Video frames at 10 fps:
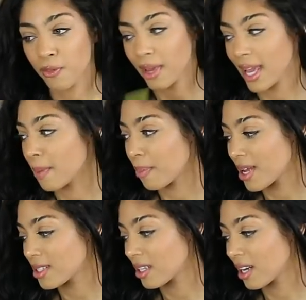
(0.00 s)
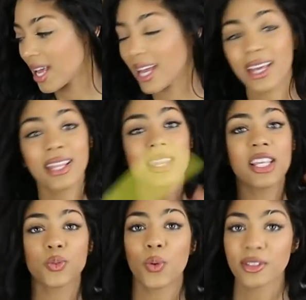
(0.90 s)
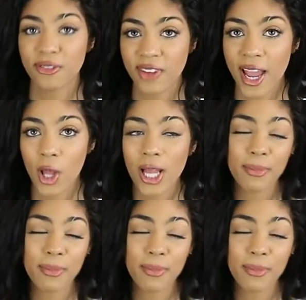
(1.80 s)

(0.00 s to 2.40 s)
For me, personally, this was a fail.